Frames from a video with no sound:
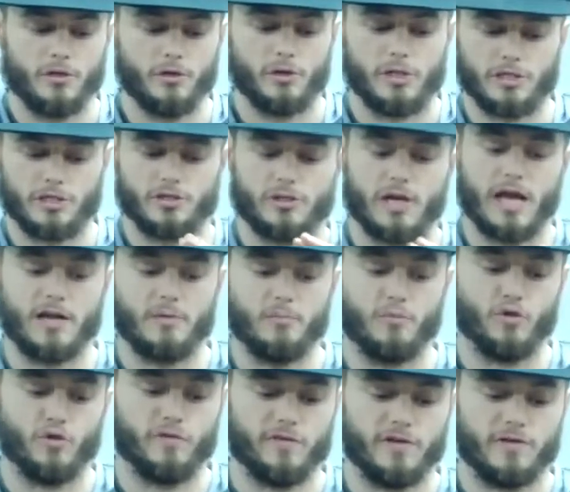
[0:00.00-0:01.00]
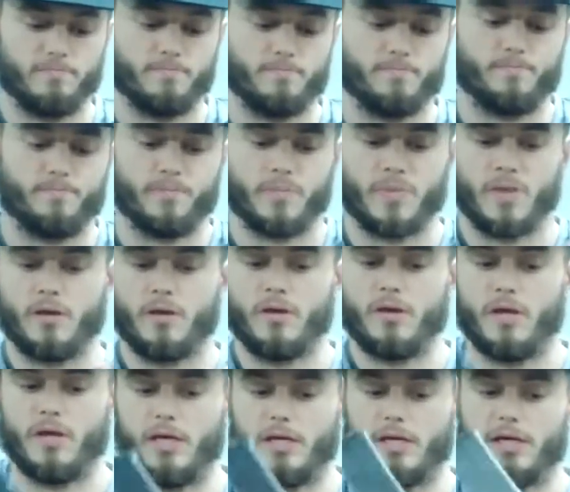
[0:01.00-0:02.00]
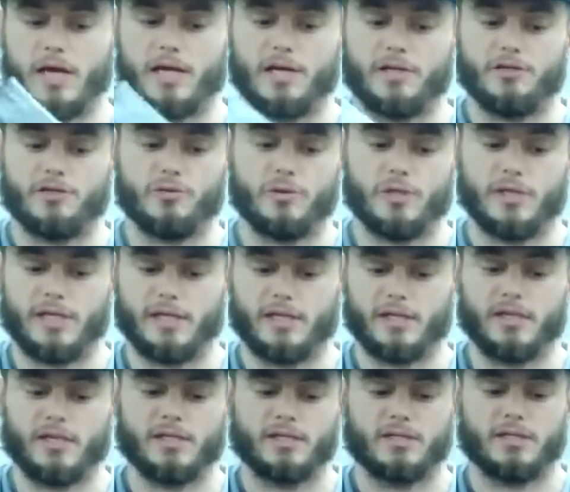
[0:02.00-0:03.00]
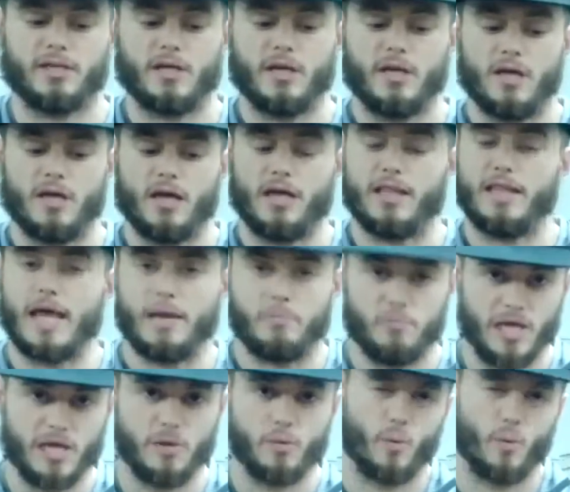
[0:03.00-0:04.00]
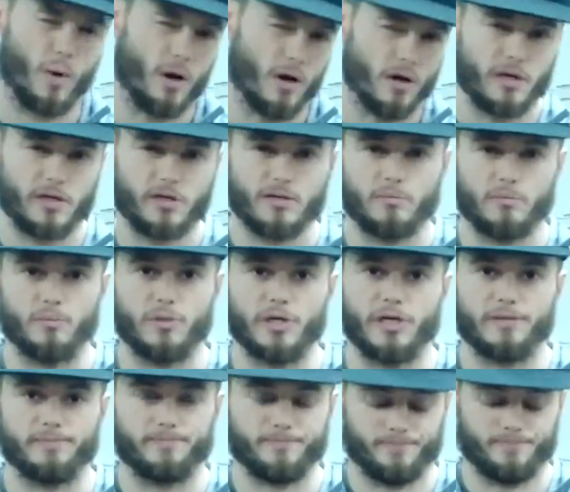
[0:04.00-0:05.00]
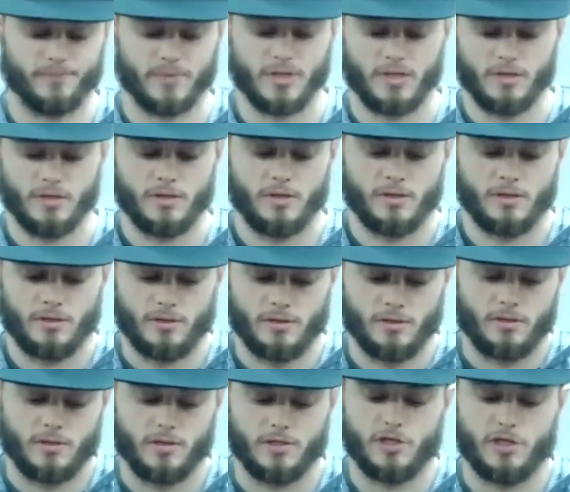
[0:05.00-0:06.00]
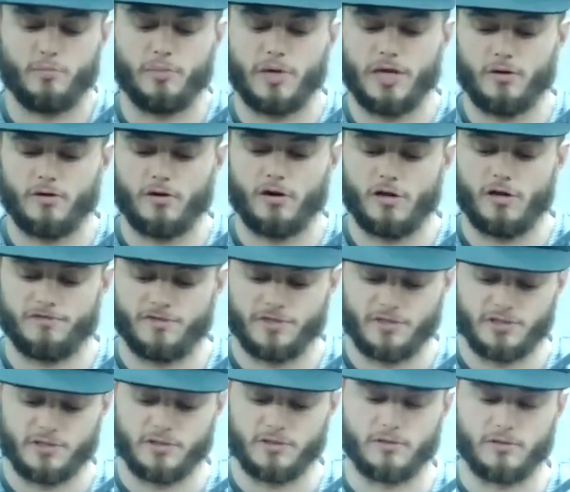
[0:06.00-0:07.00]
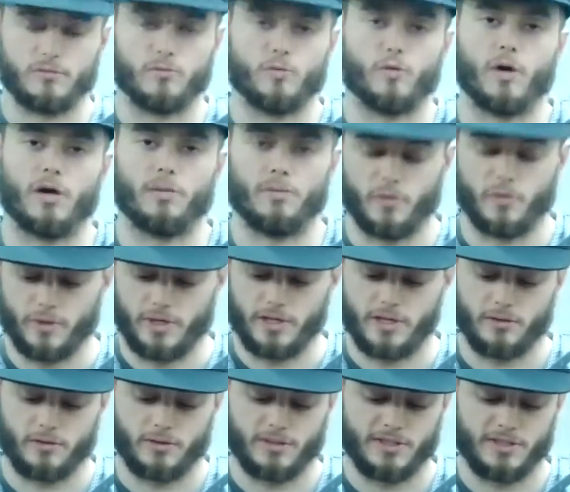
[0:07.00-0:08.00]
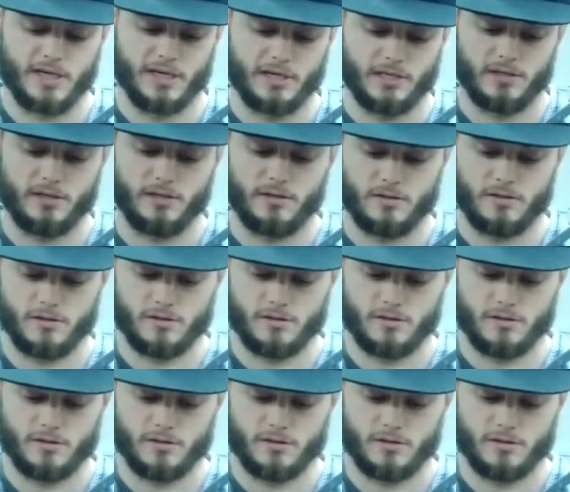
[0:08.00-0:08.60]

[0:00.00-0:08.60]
You can try to move it and kind of do it like this and that may work, but you're better off just to wear them the way they were intended.